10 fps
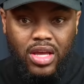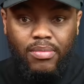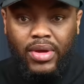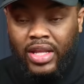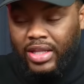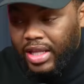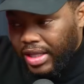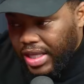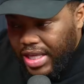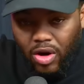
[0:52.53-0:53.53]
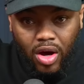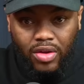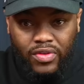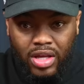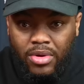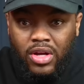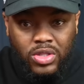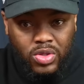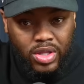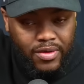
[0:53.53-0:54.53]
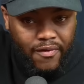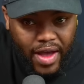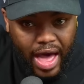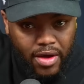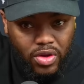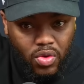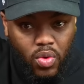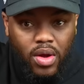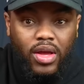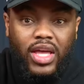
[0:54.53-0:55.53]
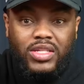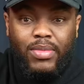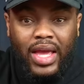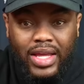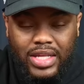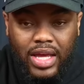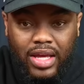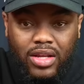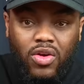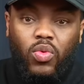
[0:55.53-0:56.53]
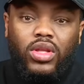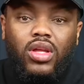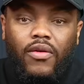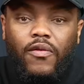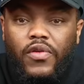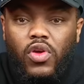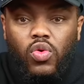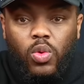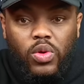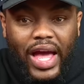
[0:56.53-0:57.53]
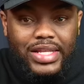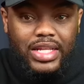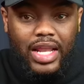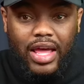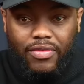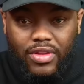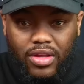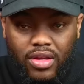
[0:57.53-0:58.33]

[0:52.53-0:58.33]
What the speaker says: meaning delete all of them so that the value is maintained with the few that's left.